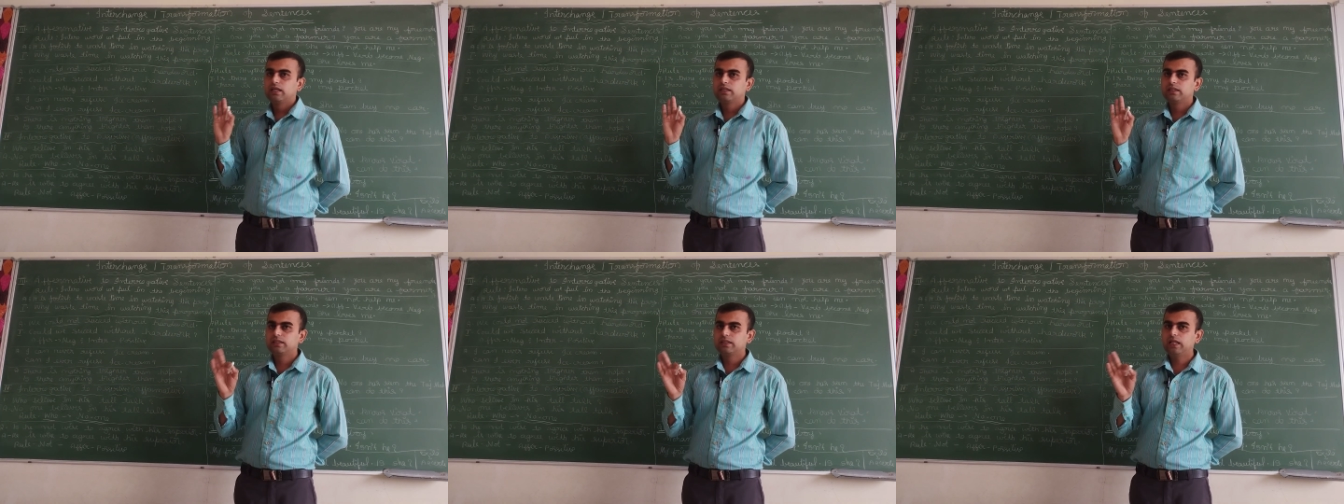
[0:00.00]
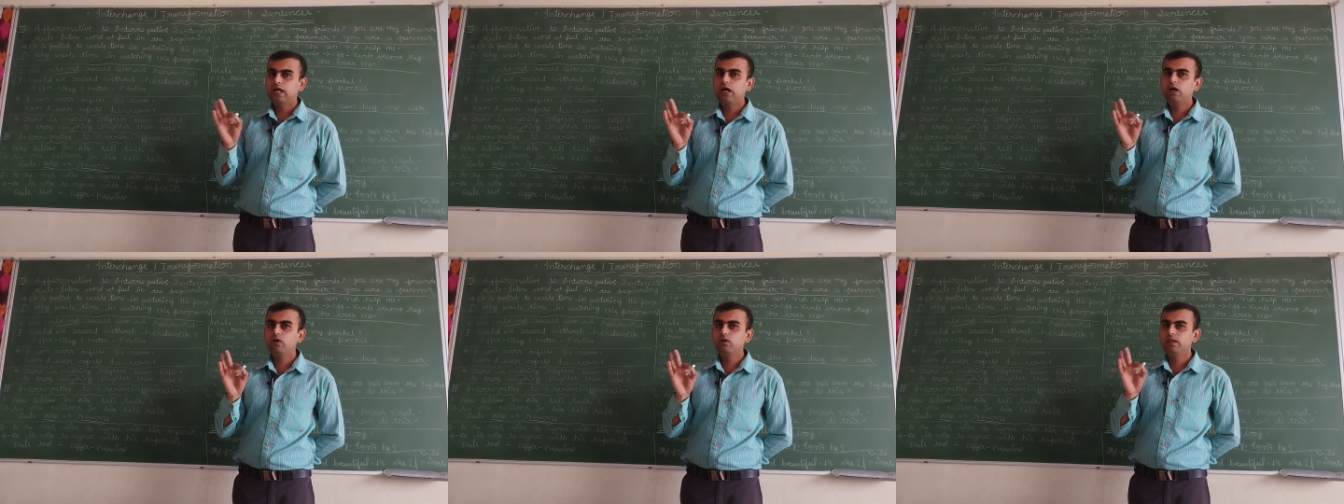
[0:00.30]

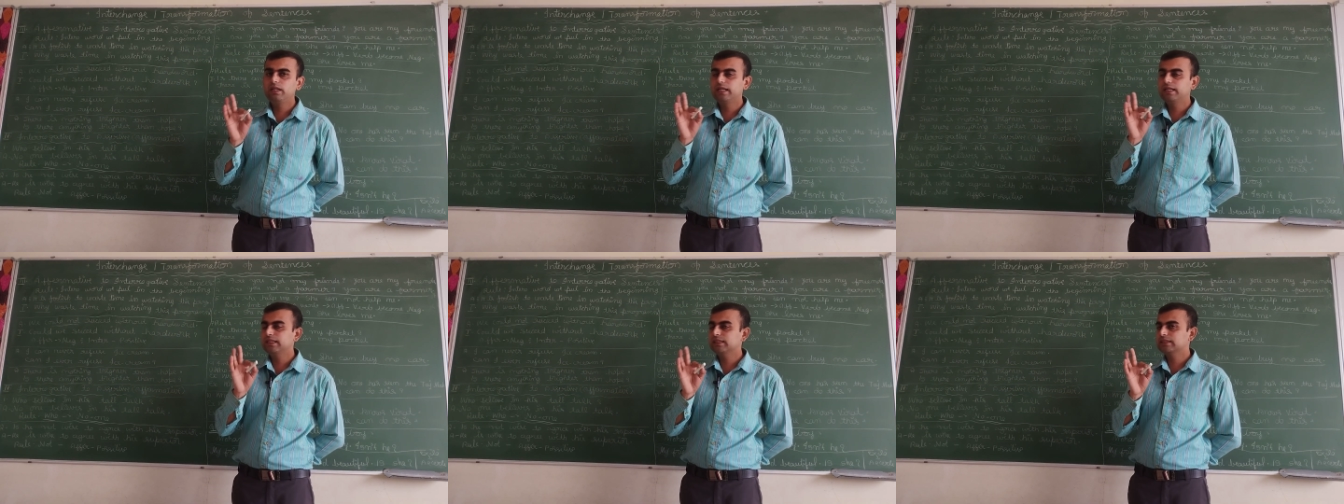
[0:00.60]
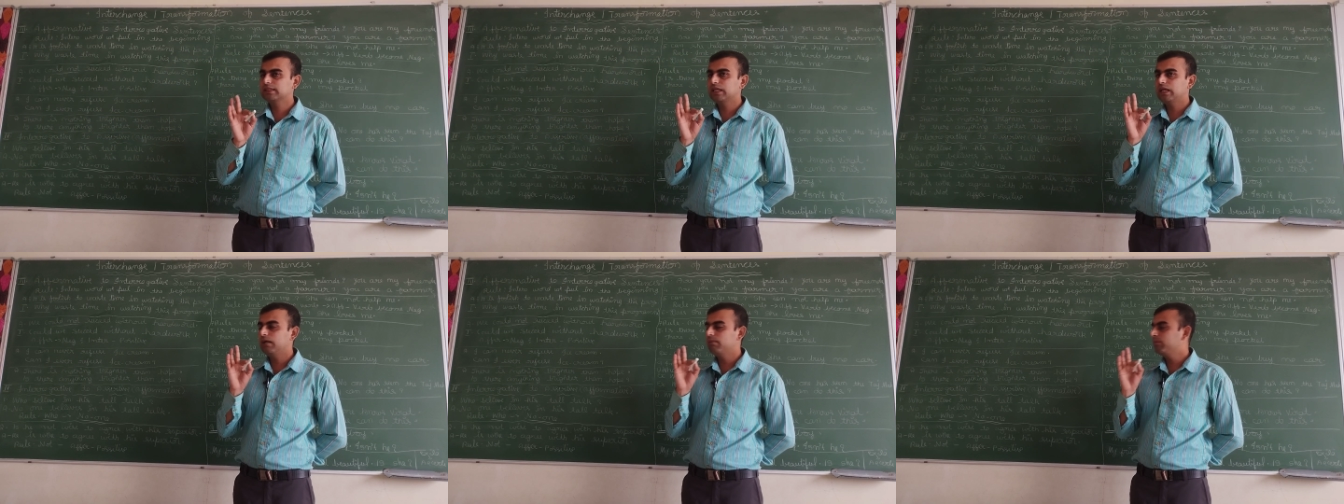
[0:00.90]
Now let
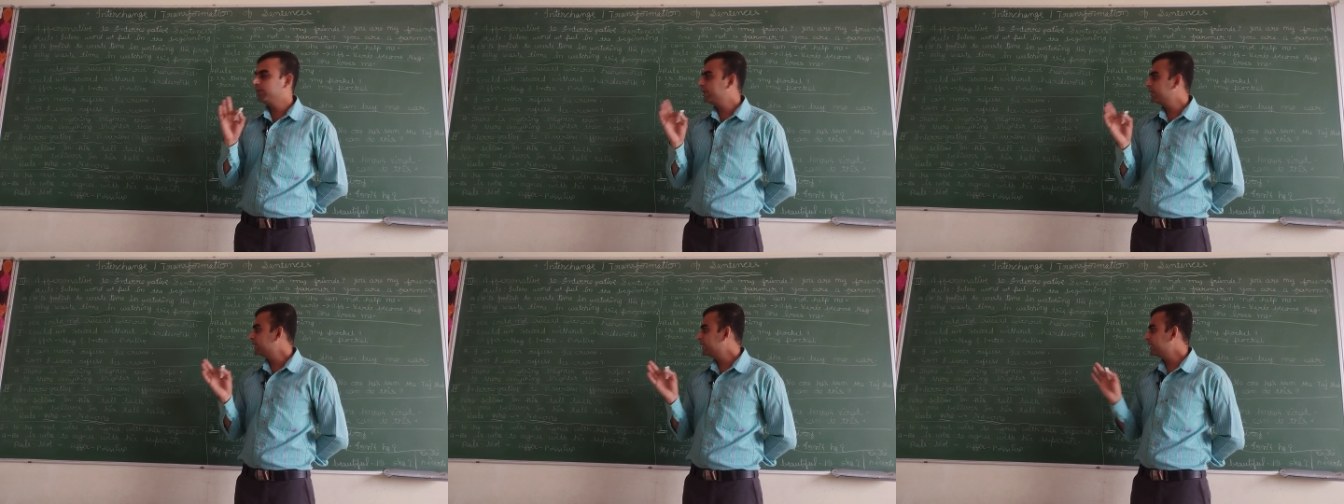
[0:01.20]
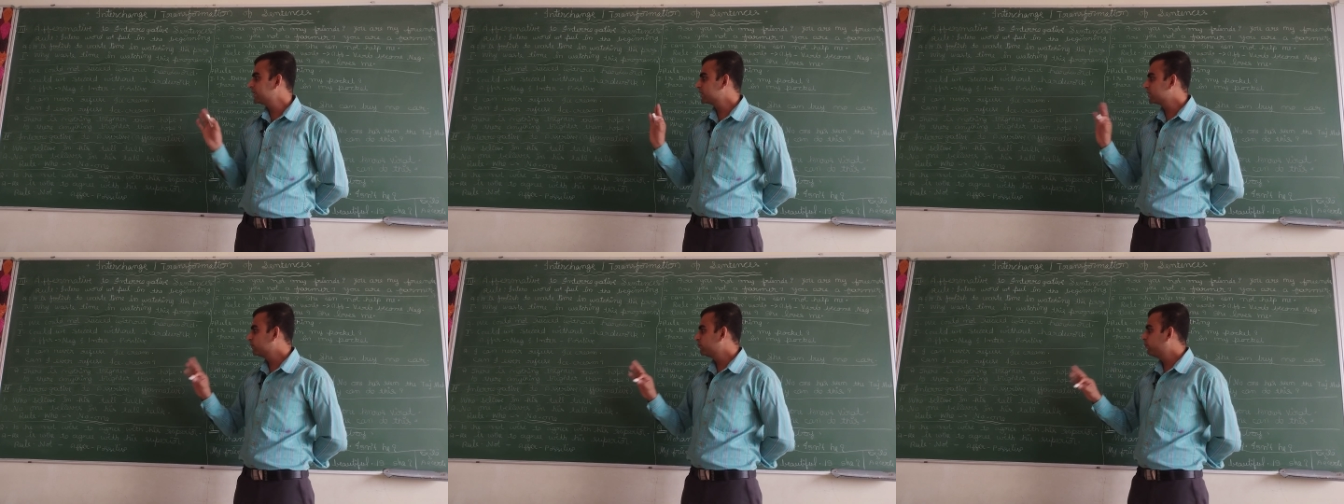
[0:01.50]
us come on
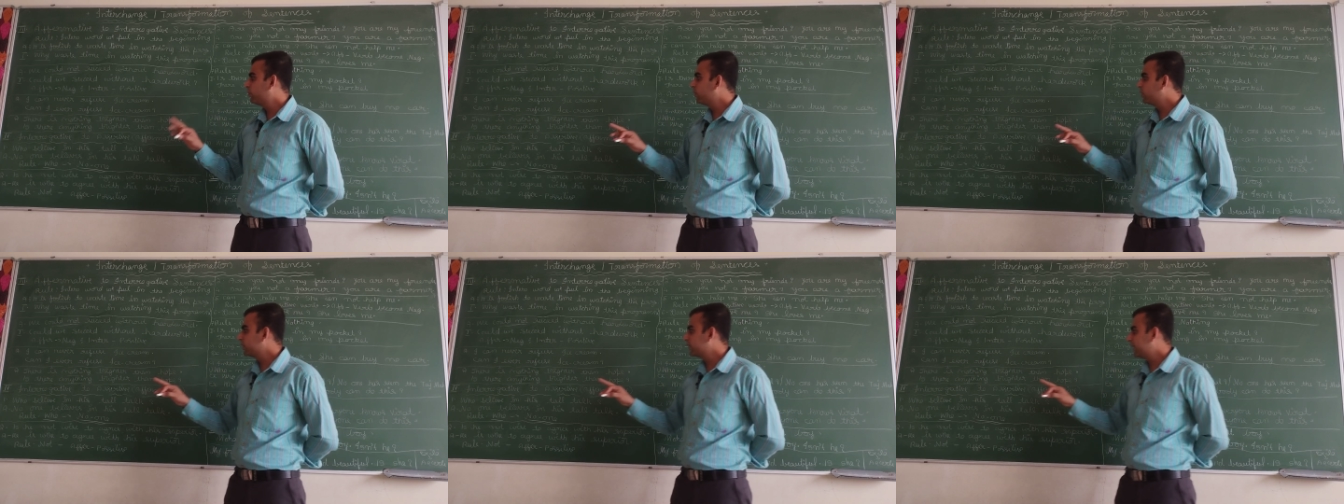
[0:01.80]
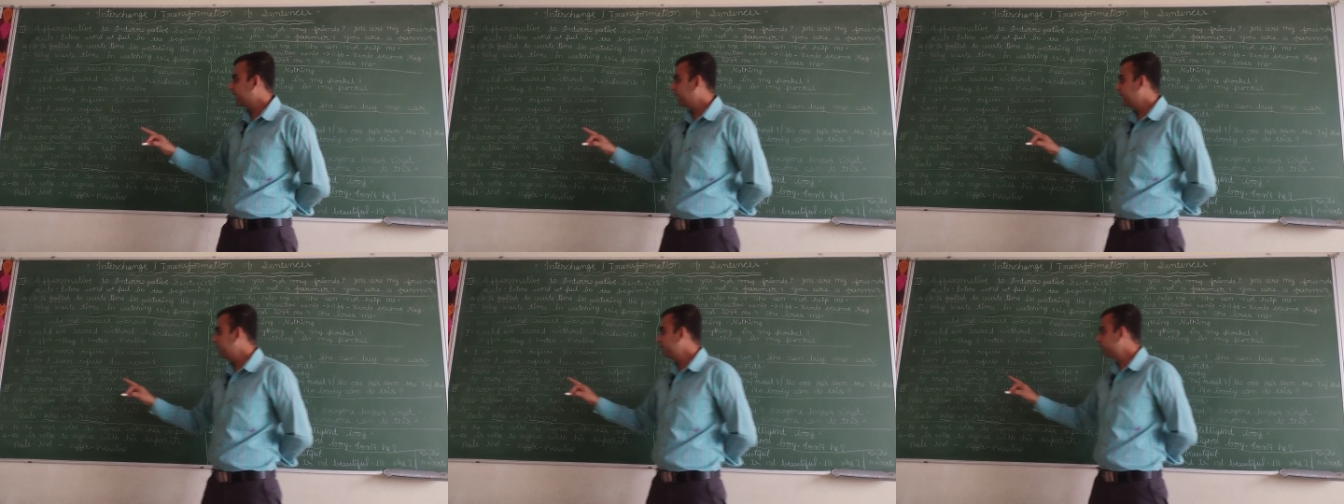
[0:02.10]
next
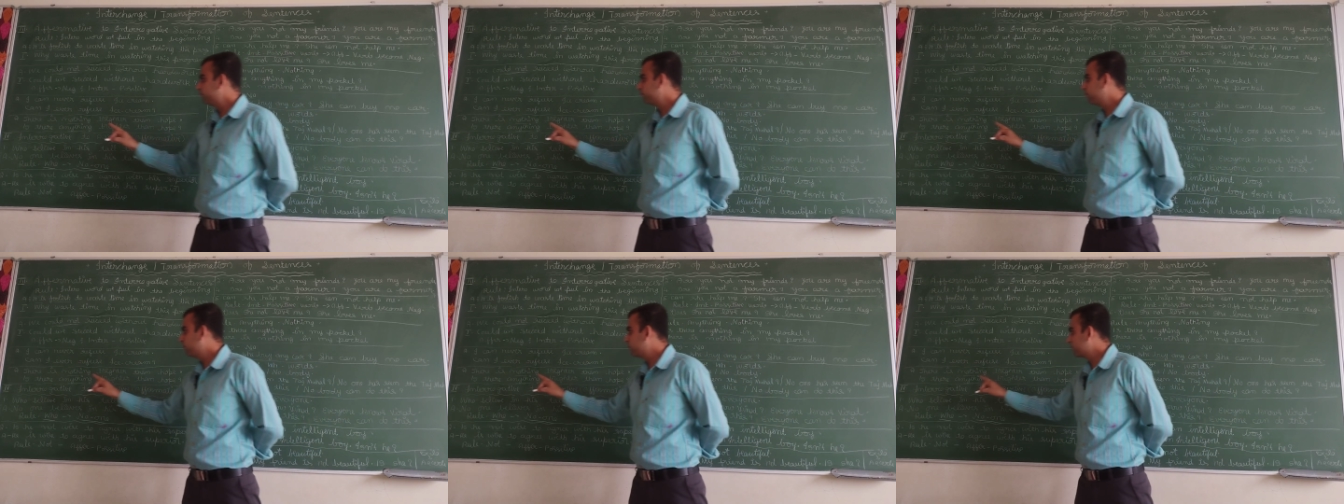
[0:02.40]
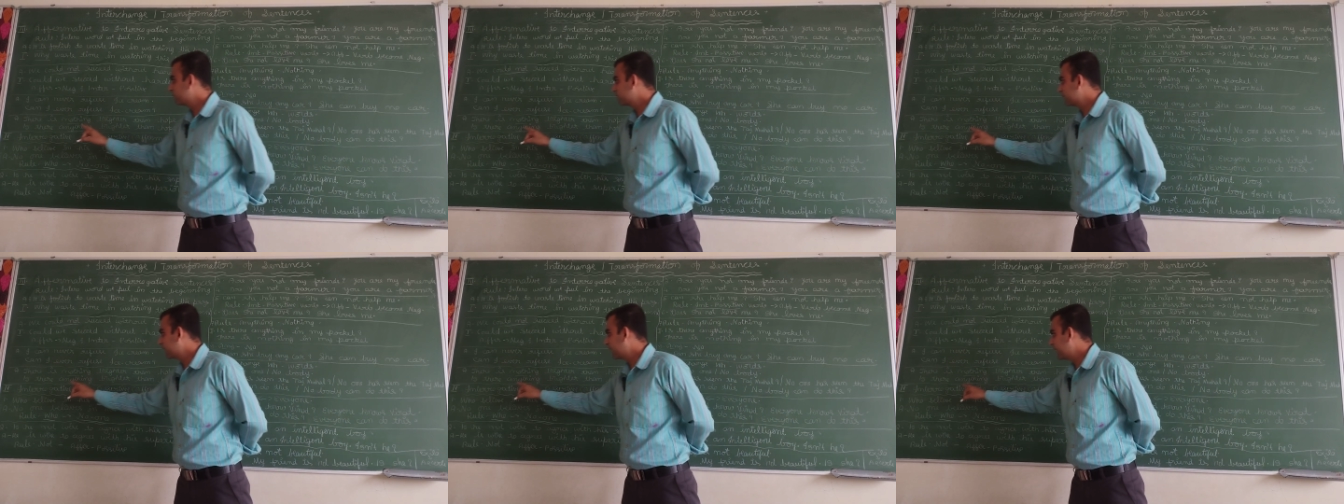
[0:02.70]
fourth type,
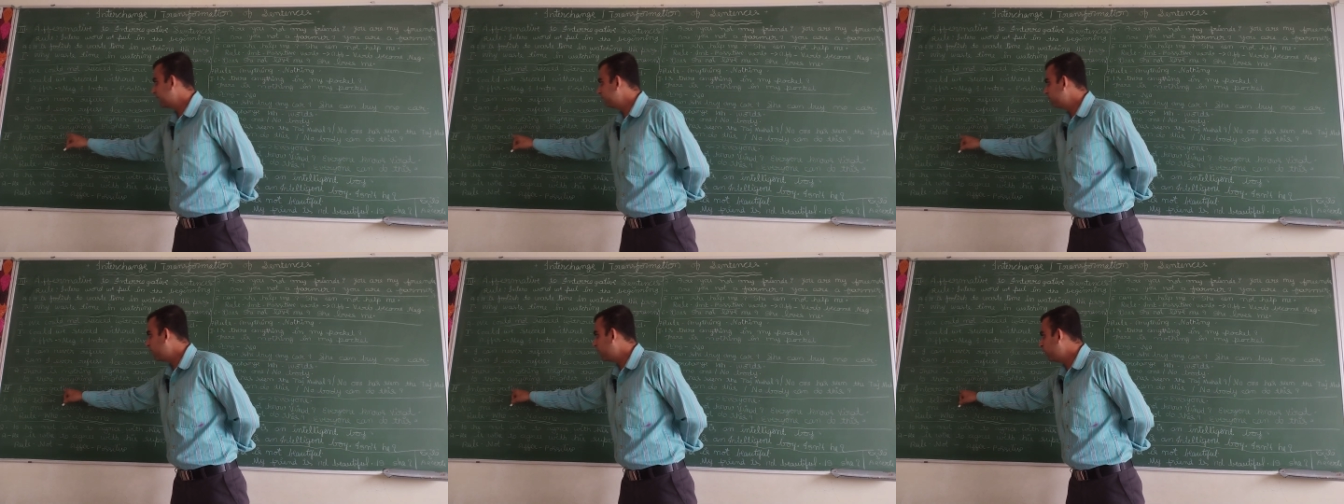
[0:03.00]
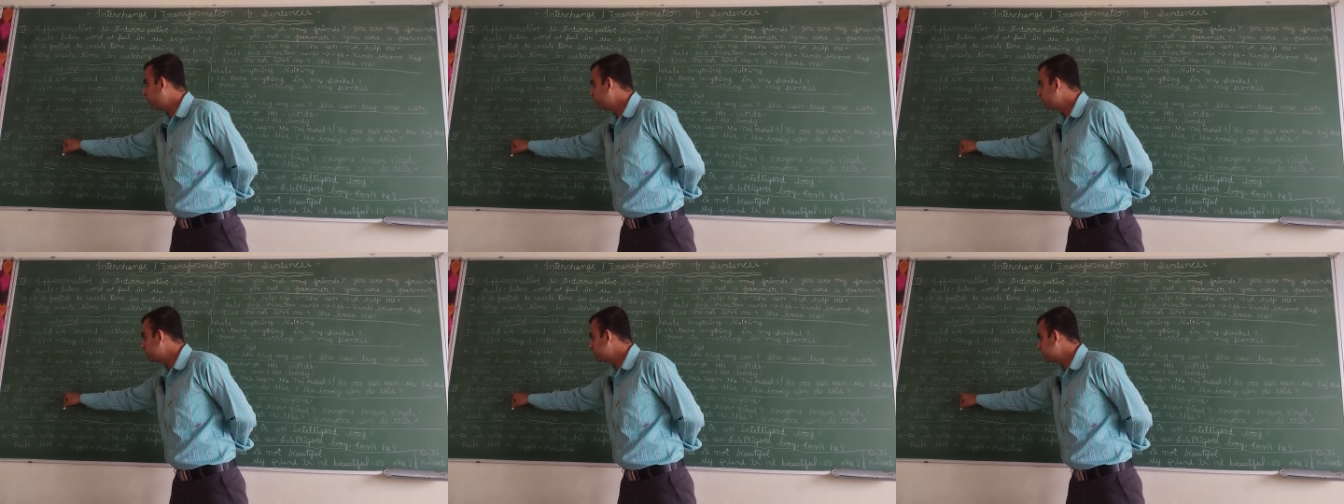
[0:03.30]

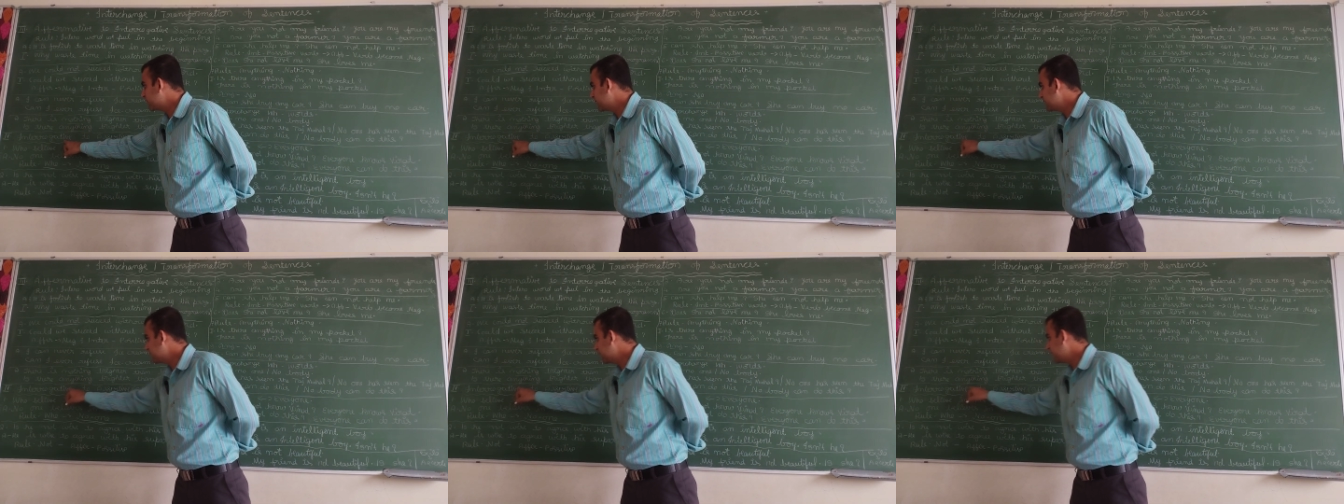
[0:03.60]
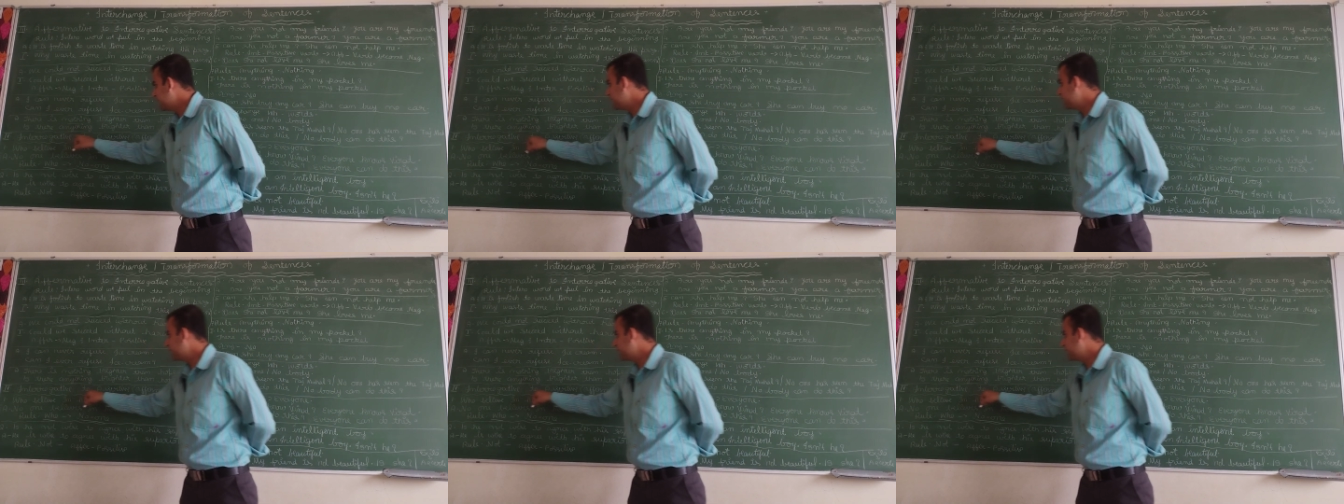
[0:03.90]
how to change an